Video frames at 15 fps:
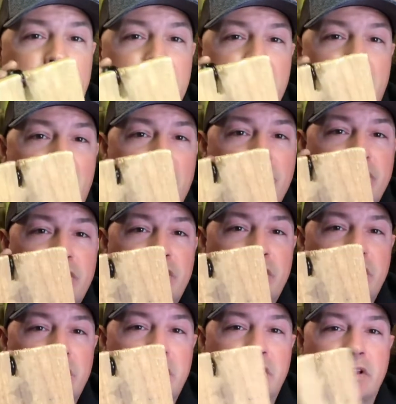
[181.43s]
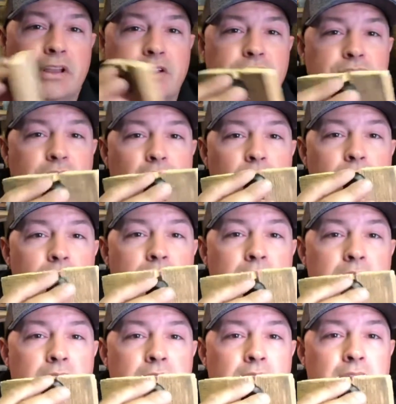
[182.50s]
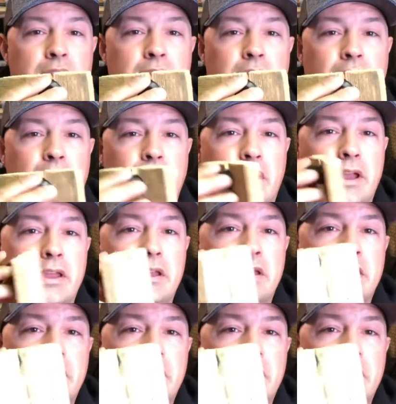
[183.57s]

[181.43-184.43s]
notch, like so, okay?